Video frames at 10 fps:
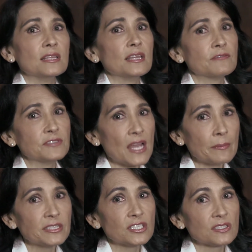If
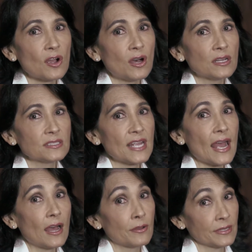damage is caused
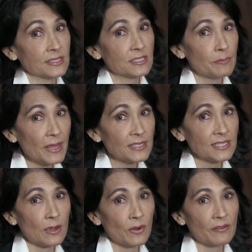out in space,
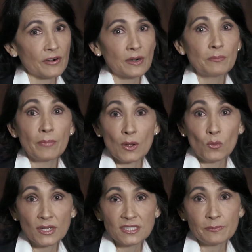however, by
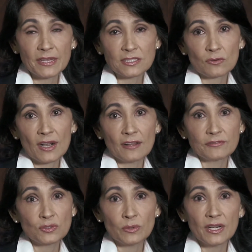one spacecraft
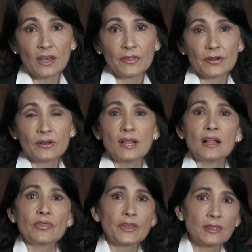to another,
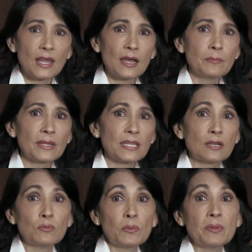then liability
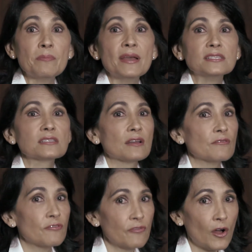will be based on
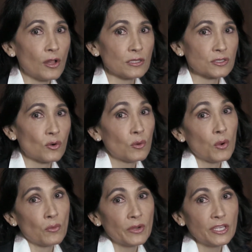fault, or
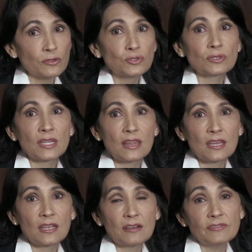what we usually
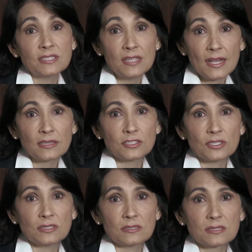think of as
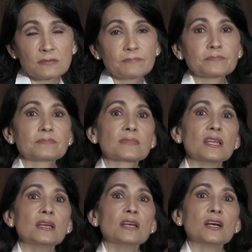negligence.
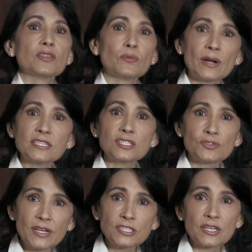The
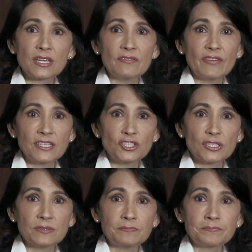Registration
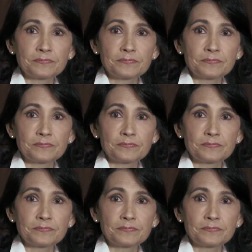Convention